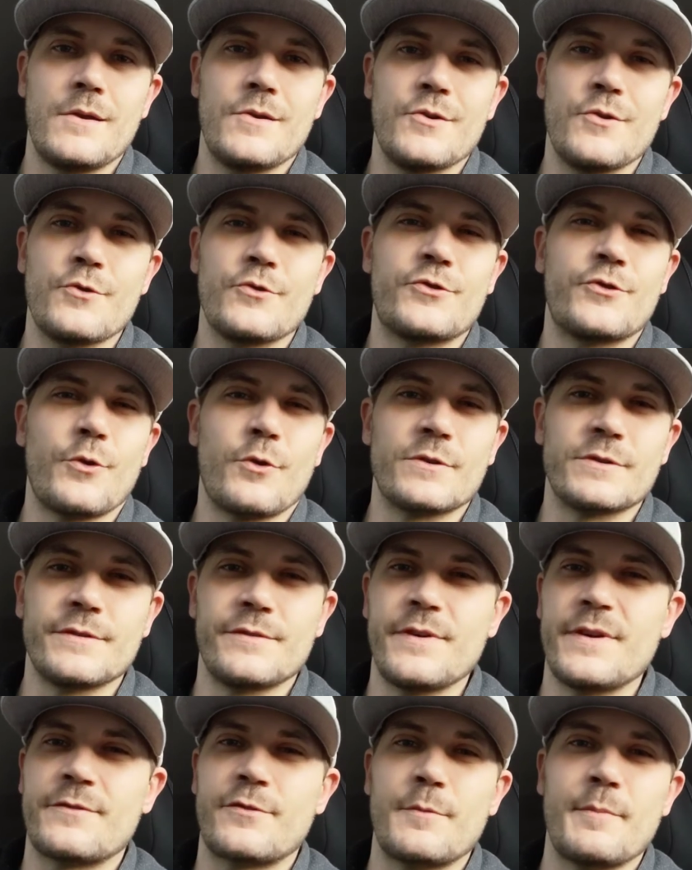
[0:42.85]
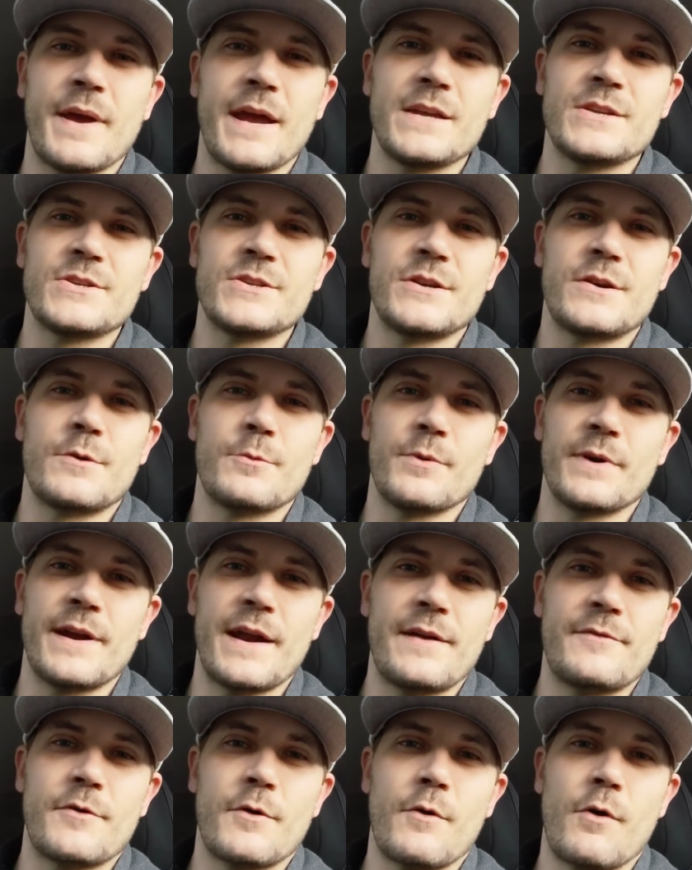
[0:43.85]
new source of information or
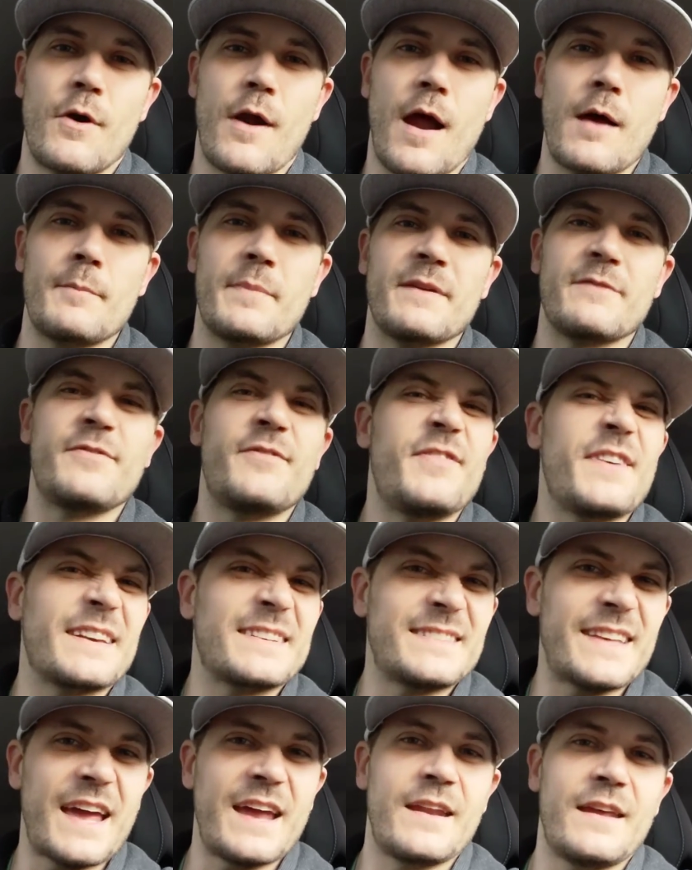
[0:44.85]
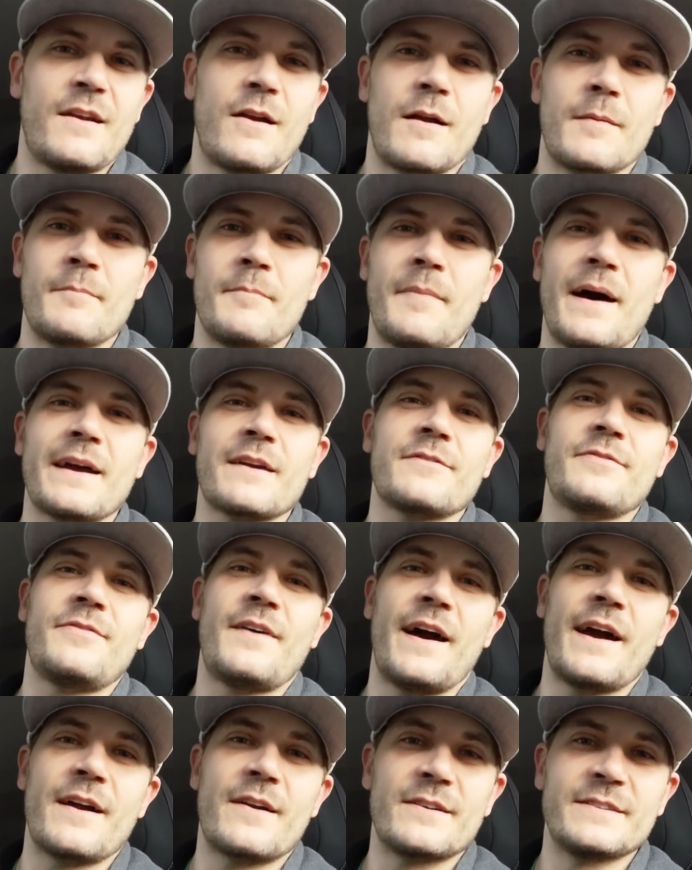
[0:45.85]
whatever, or I'd be fixated on Mike
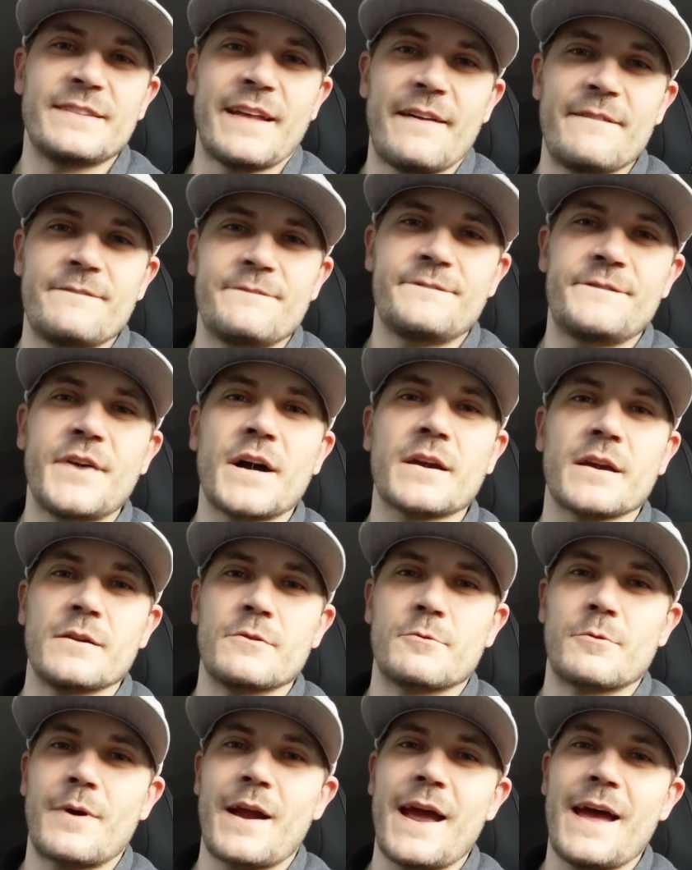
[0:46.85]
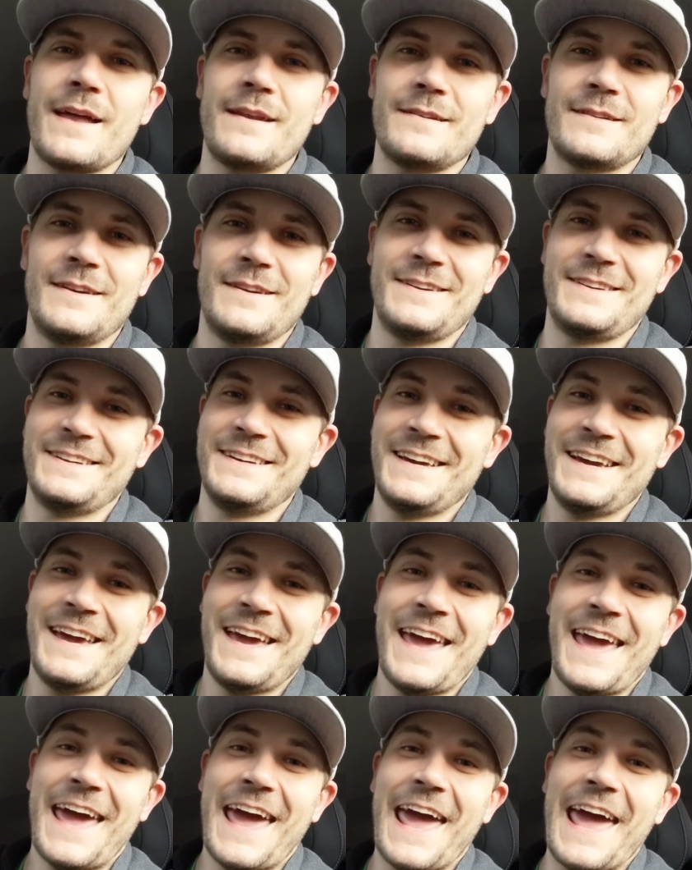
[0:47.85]
Fiers, that fucking rat.
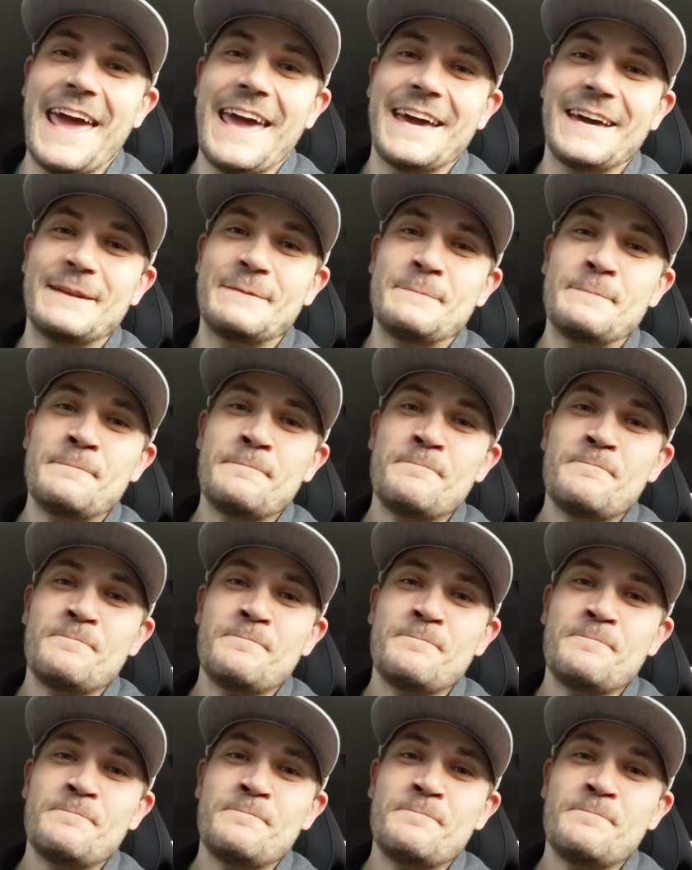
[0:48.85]
And